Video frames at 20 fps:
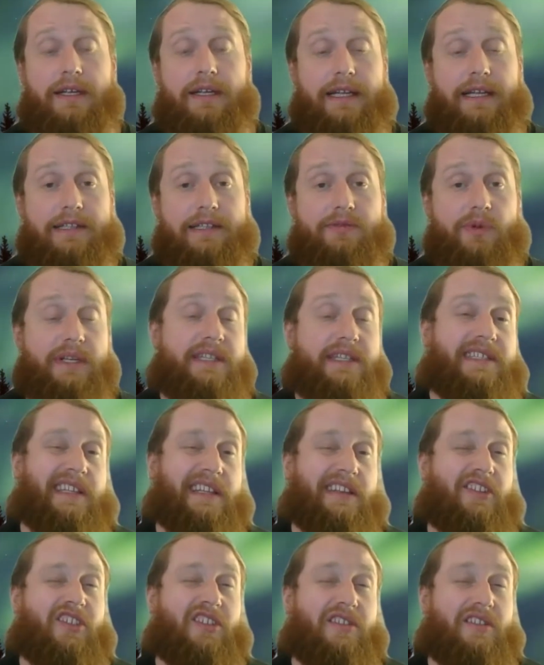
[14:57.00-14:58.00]
That's what he
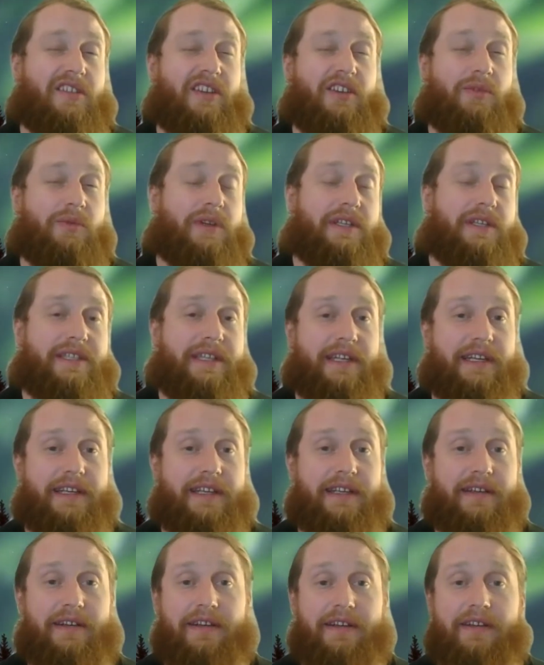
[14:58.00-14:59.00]
said earlier when he's like,
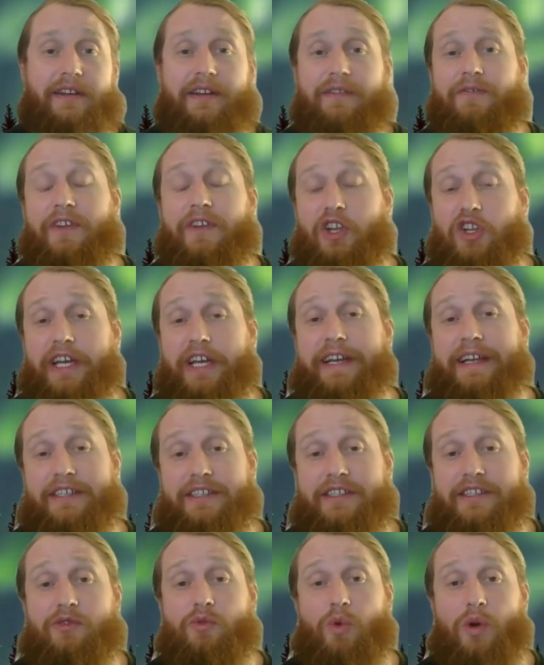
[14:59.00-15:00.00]
he felt like a
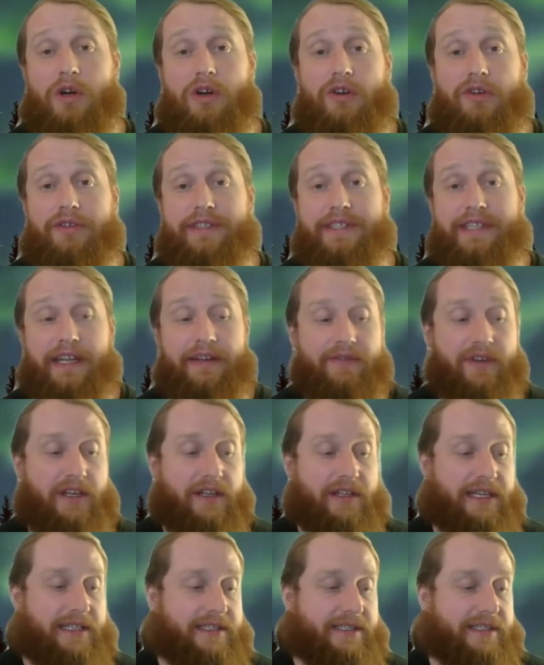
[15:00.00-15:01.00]
squirrel saving all
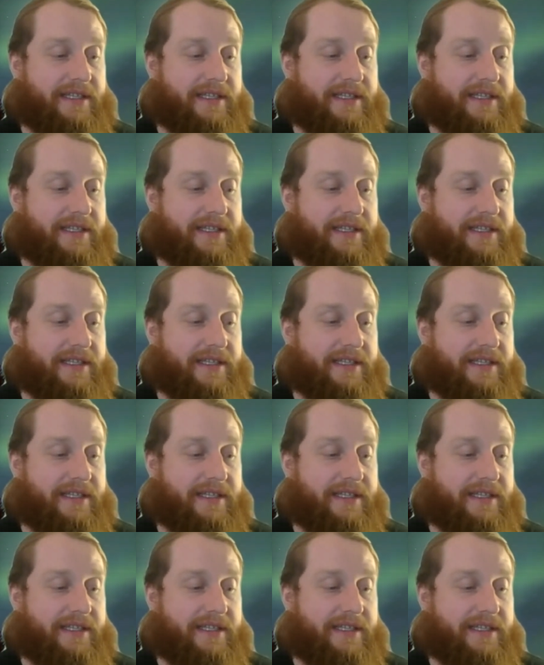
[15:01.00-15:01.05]
that